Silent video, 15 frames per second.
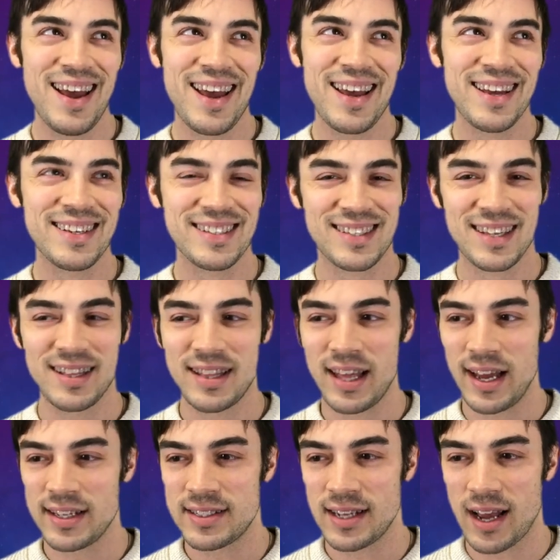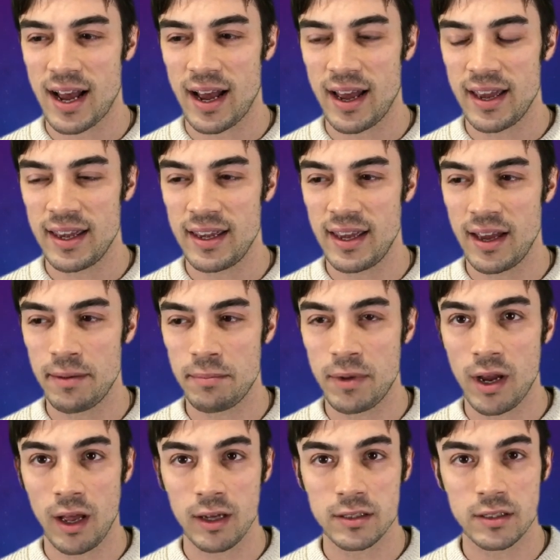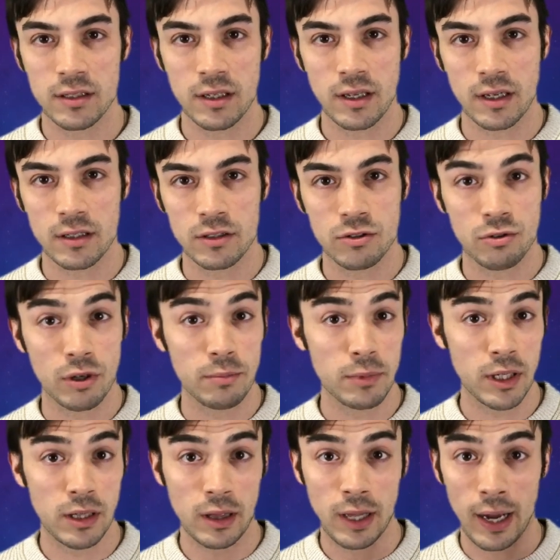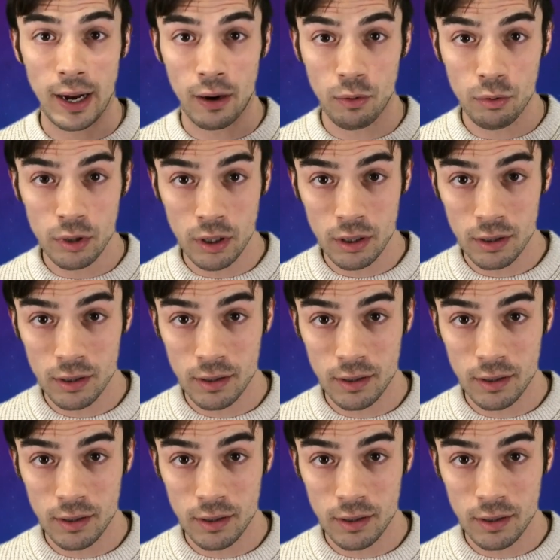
is that I am not extremely loud